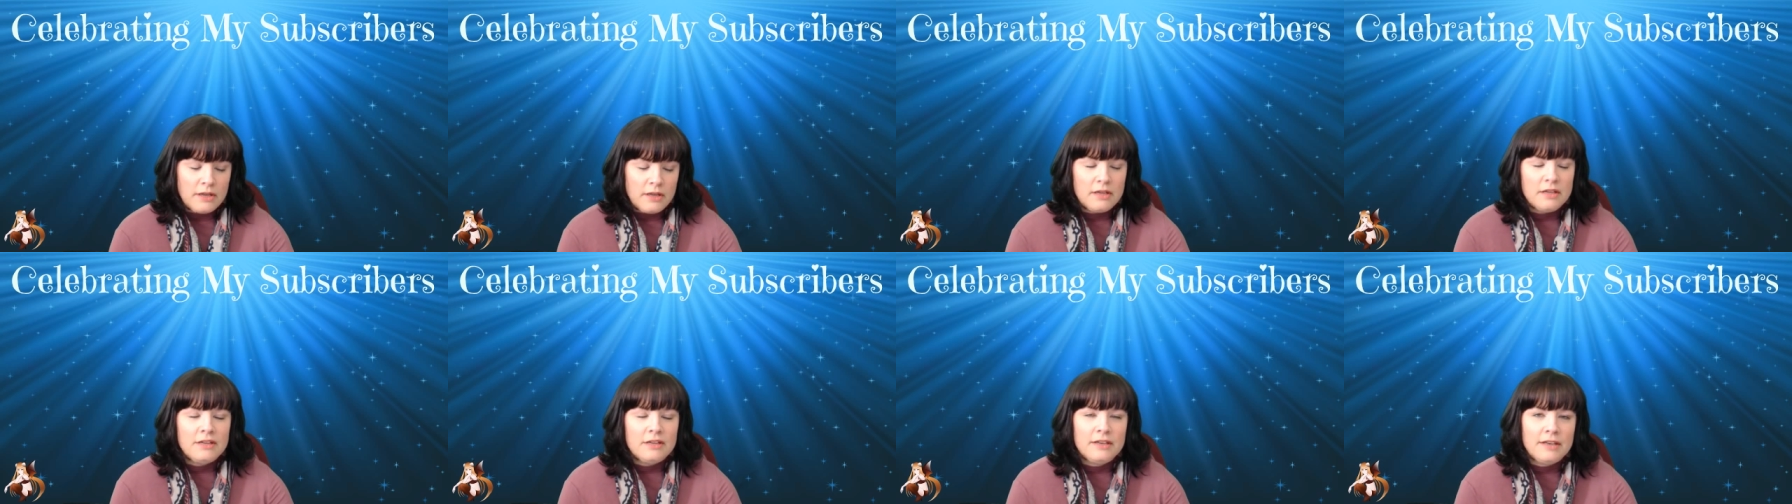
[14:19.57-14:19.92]

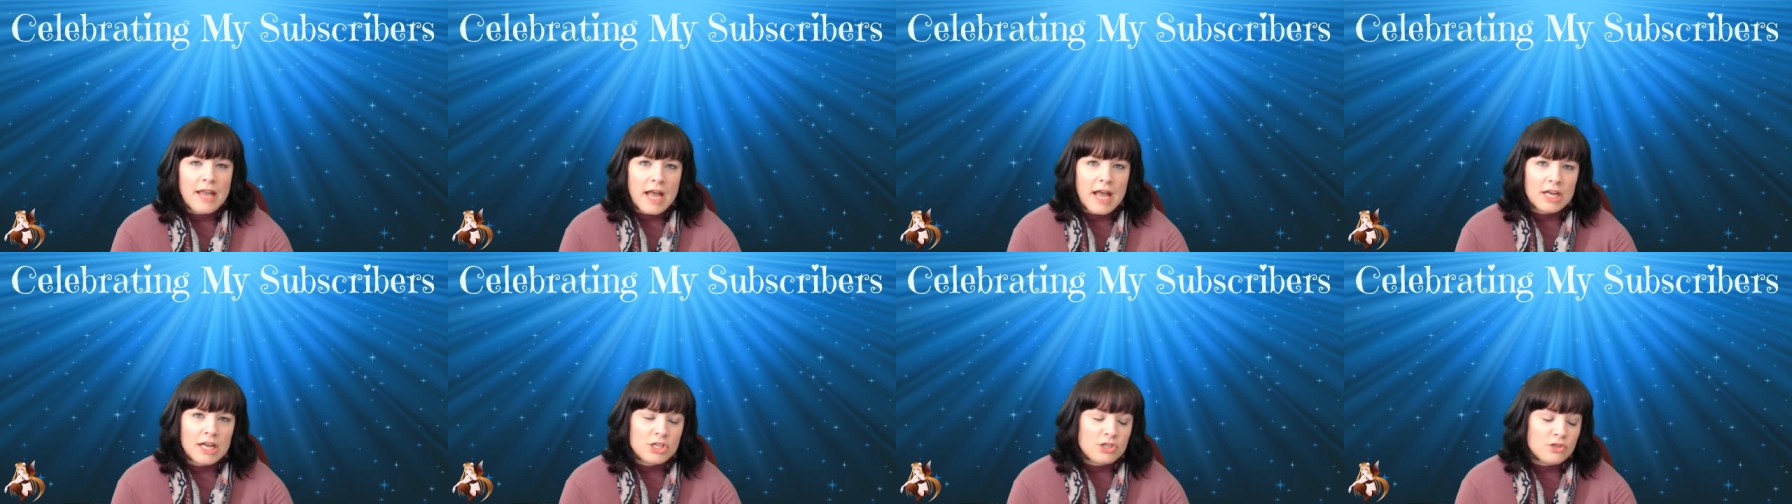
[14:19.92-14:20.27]

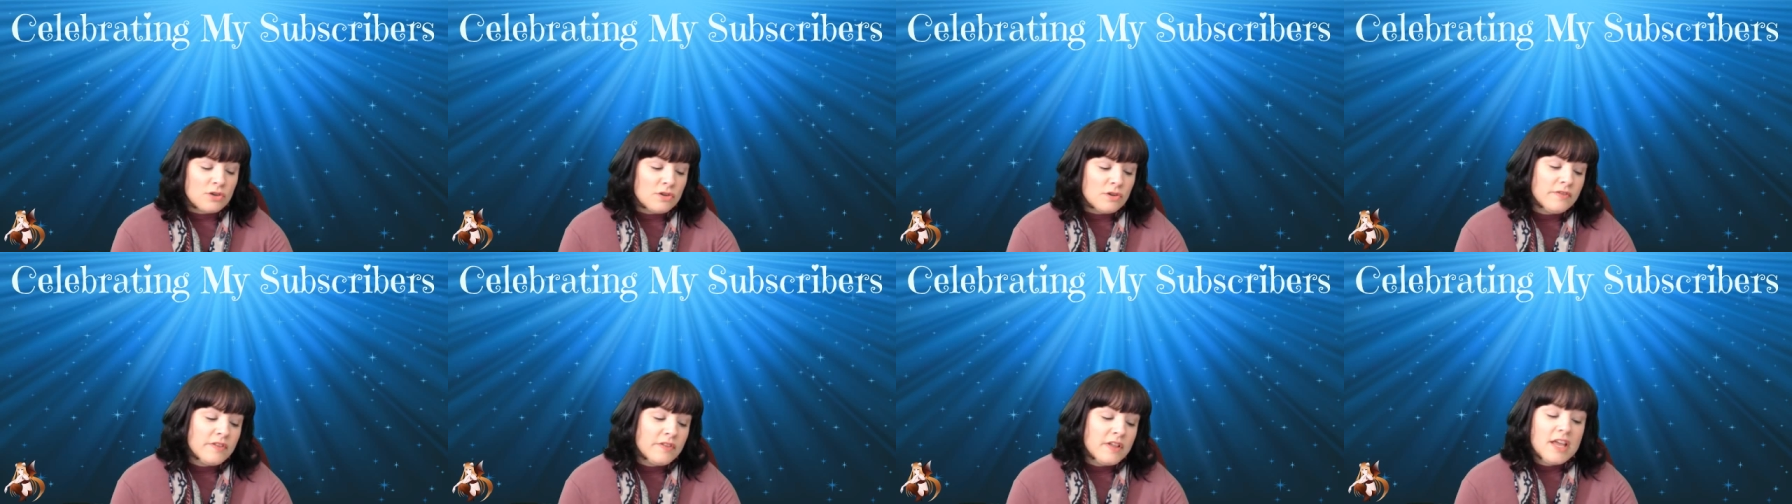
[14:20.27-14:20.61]

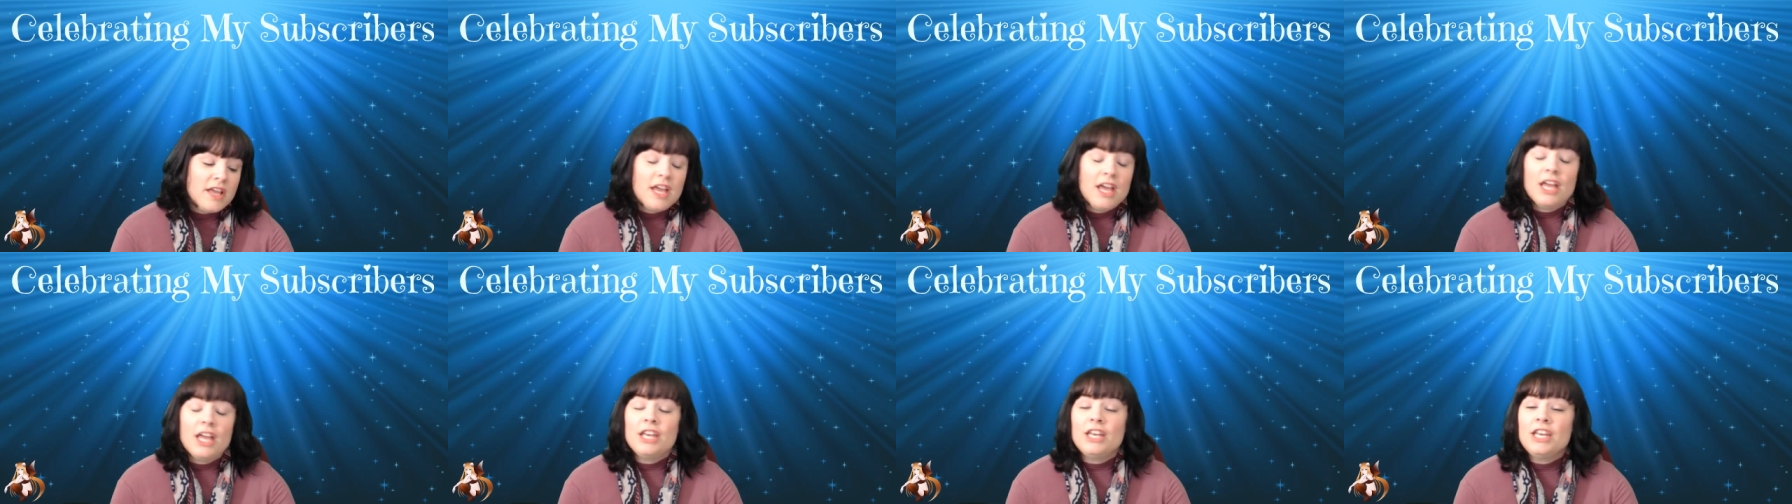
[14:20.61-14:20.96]

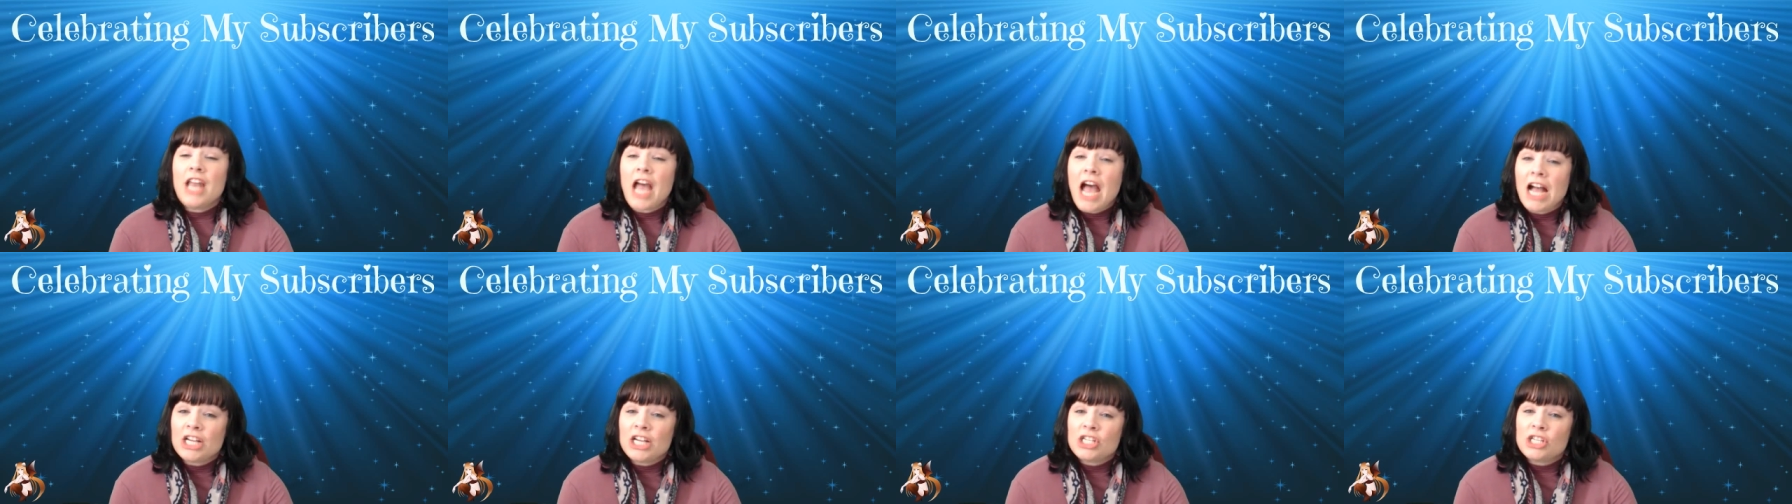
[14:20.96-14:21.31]

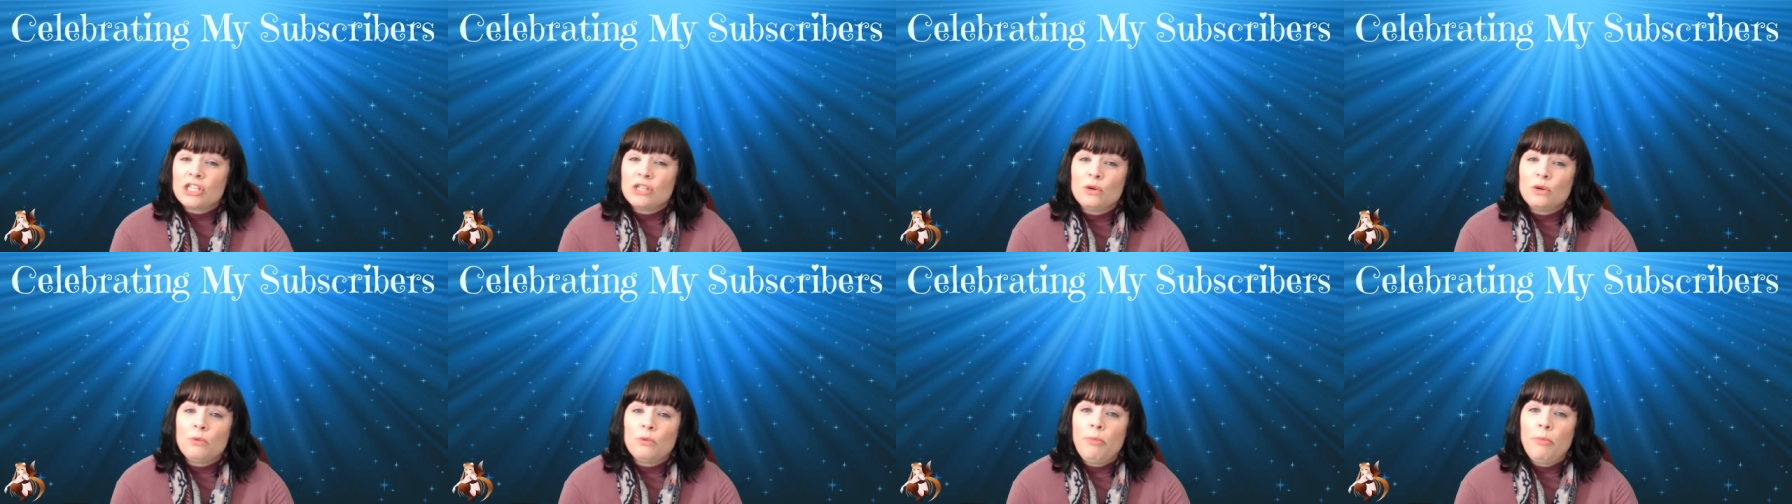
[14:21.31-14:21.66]

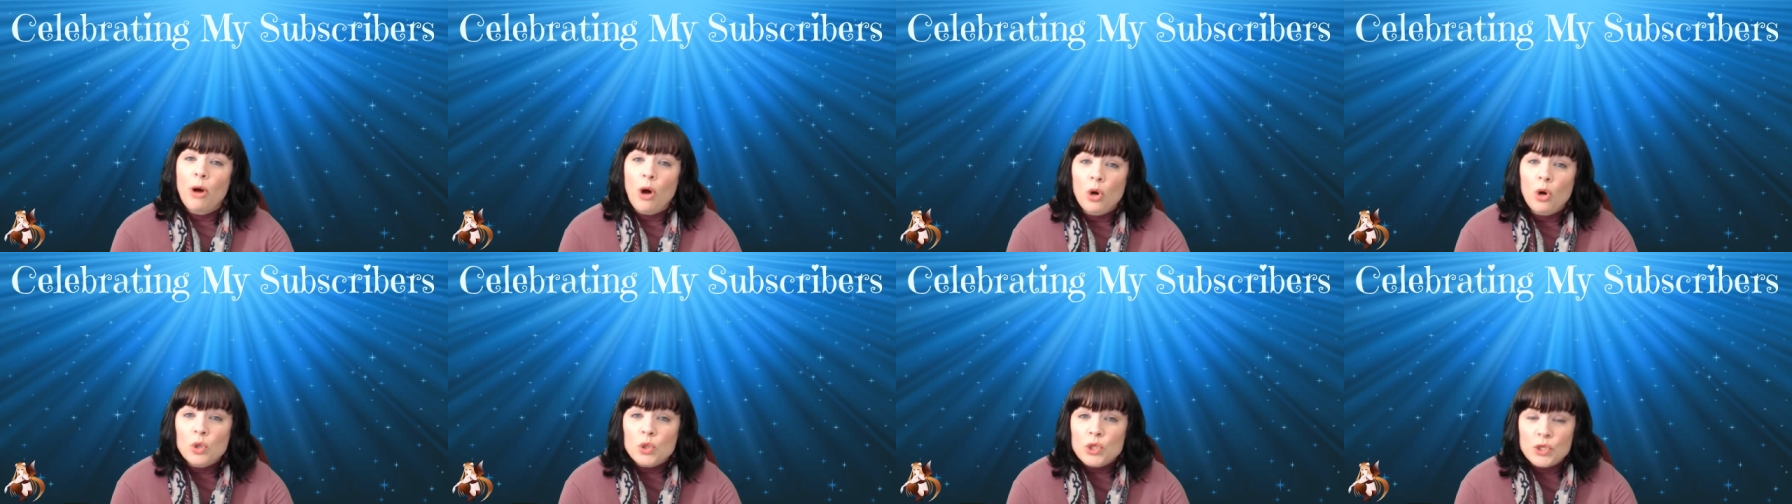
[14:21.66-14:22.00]
National
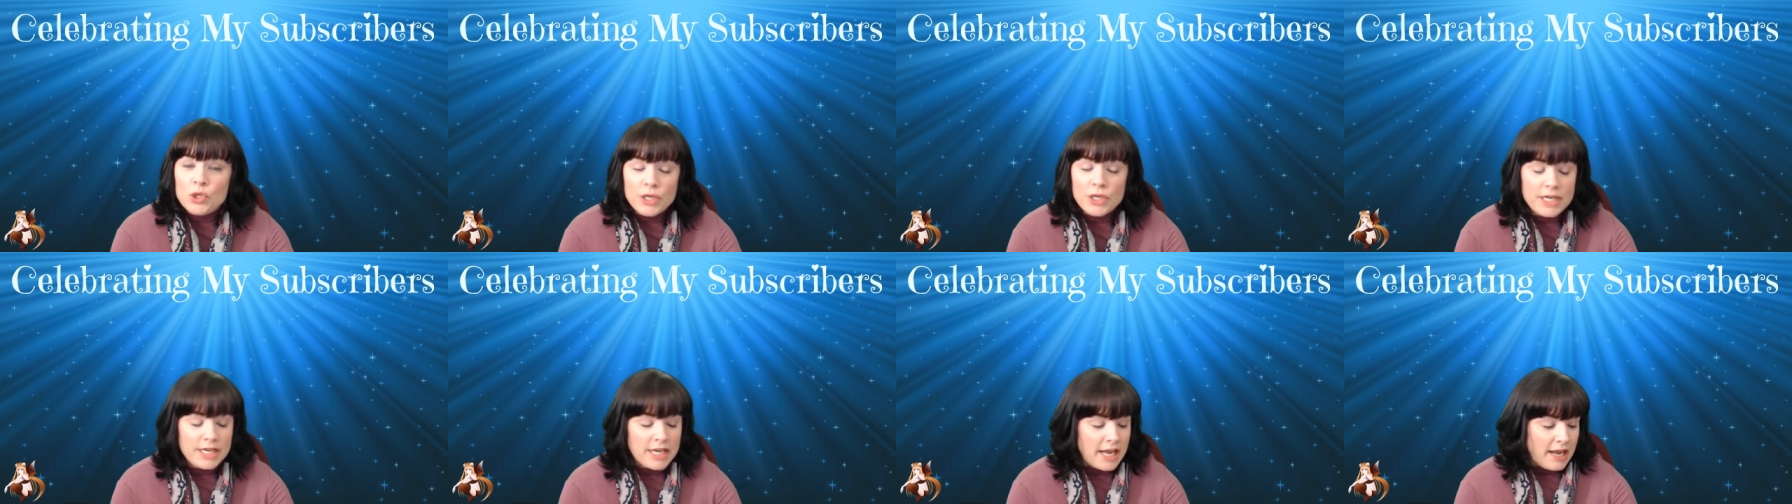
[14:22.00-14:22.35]

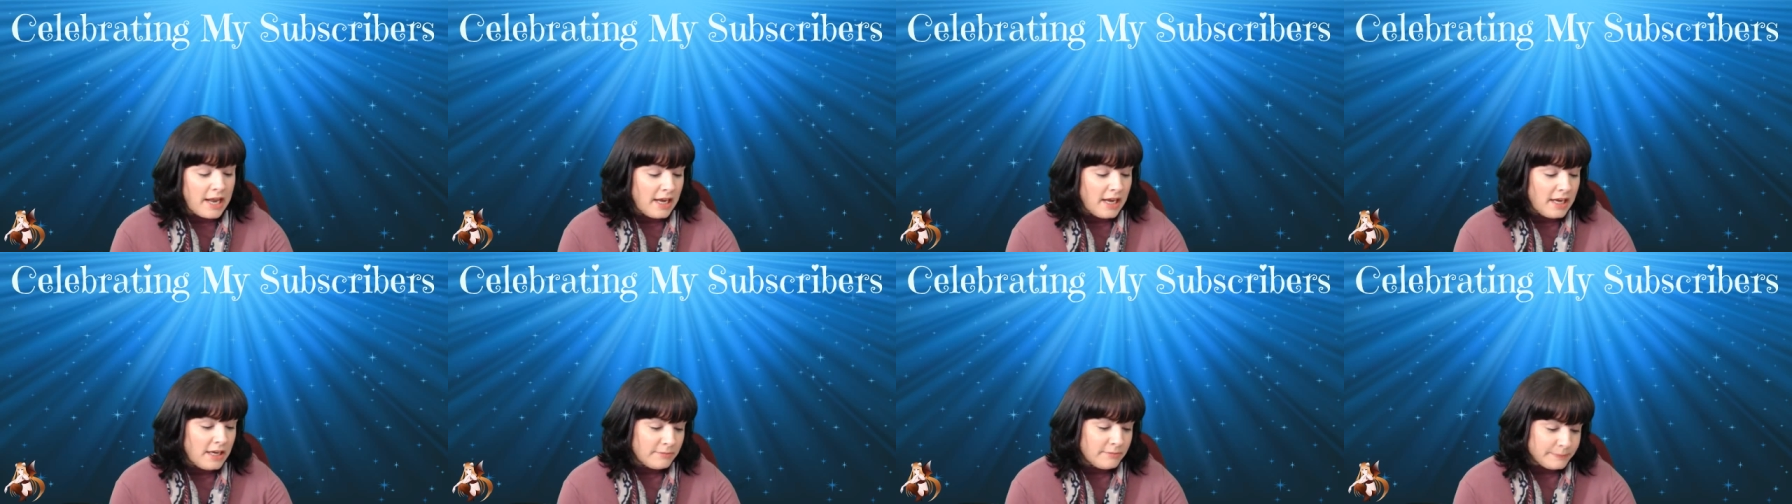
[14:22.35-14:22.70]
Poultry
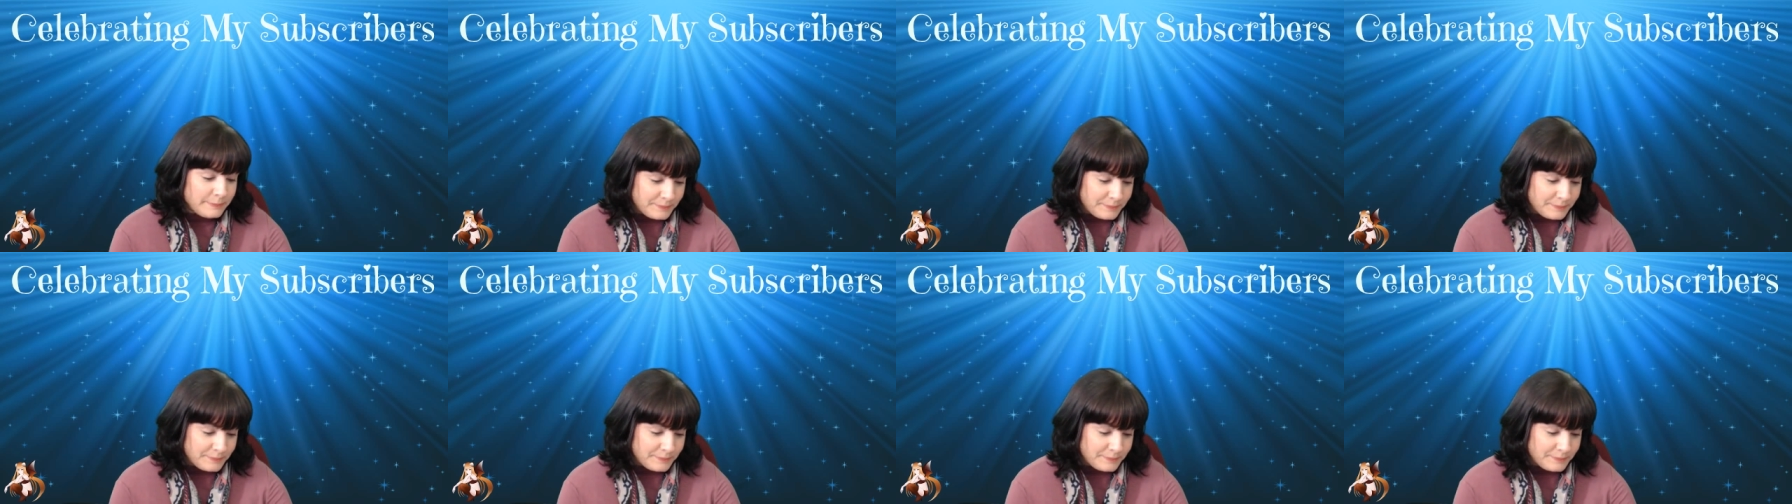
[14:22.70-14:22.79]
Day,